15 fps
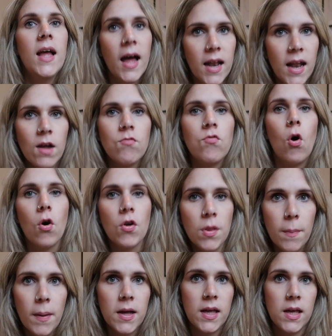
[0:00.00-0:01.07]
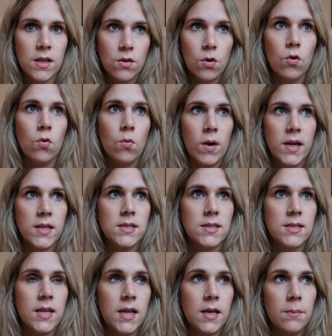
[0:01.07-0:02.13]
and like rock the buggy in the hallway to
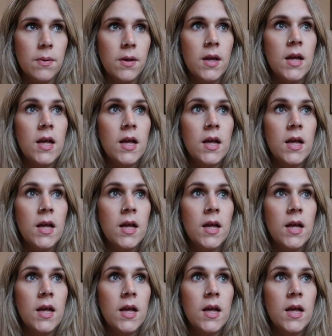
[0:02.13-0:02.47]
sleep.